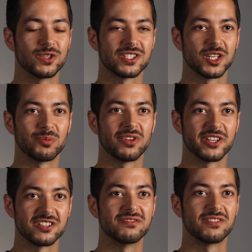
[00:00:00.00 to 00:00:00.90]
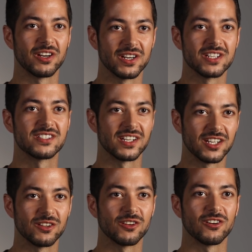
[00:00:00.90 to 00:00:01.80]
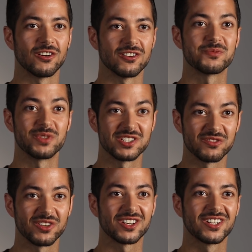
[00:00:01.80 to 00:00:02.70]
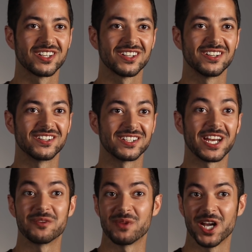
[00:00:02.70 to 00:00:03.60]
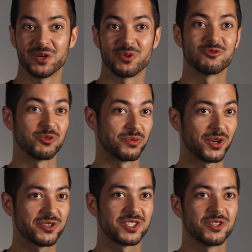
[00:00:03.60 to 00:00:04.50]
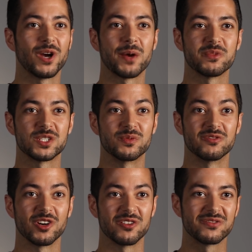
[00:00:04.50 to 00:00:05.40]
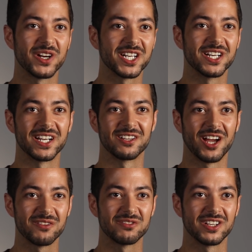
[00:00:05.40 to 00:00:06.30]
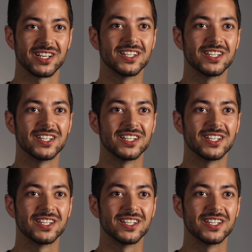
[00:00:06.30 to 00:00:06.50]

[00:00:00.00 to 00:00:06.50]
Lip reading: is going to play this very singular, specific gay man with cerebral palsy who happens to be very funny and lively.